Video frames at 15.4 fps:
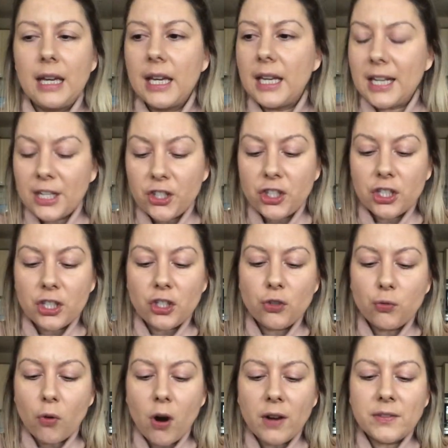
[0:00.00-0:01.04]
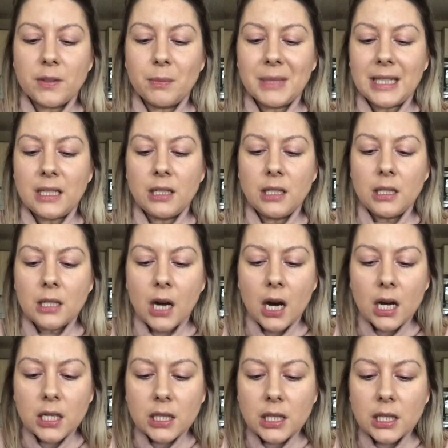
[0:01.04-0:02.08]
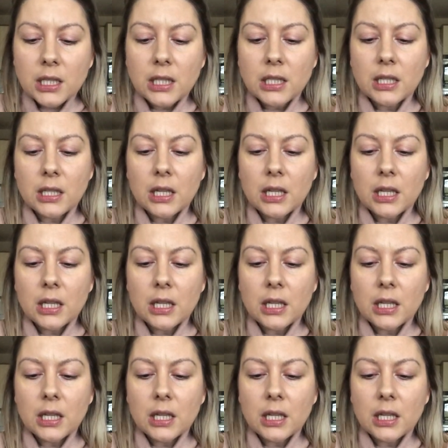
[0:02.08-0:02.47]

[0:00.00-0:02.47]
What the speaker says: it just drives me nuts.